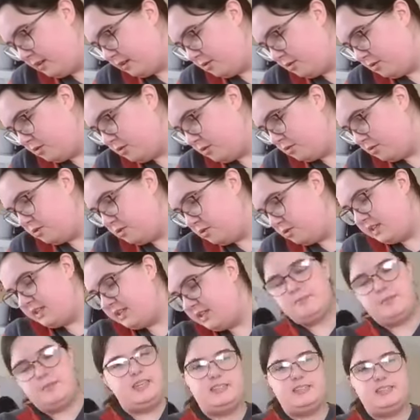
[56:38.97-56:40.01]

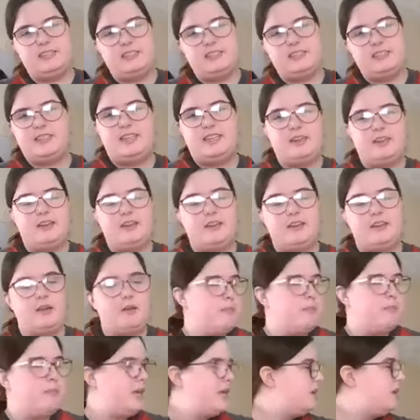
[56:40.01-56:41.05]
amazing
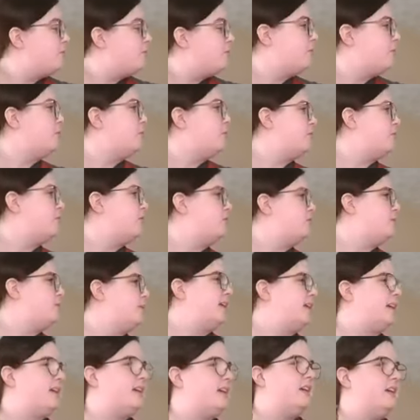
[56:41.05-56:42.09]
people who
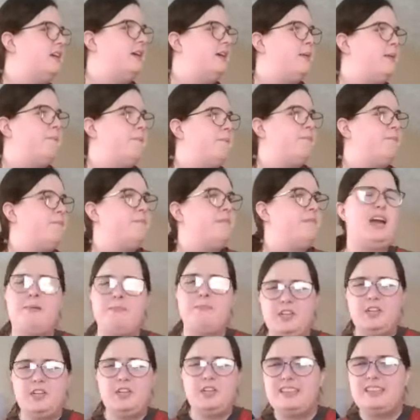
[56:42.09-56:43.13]
are
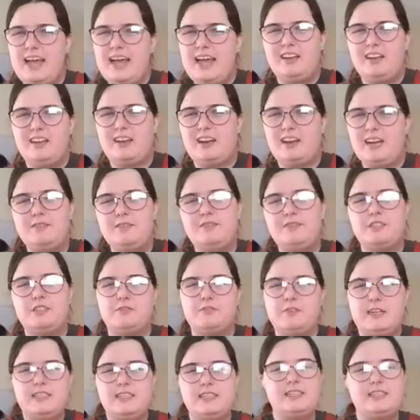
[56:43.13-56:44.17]
putting their lives at
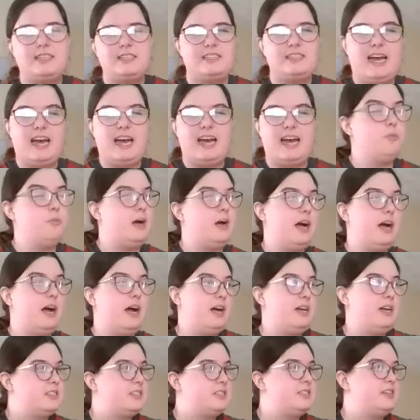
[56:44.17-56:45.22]
risk to help
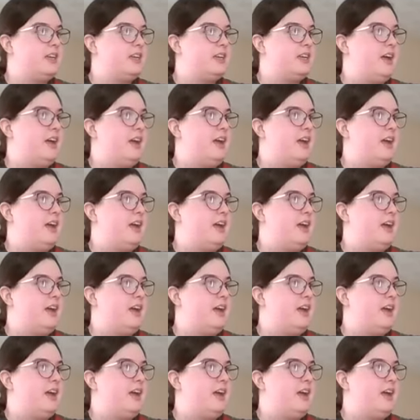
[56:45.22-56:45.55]
us.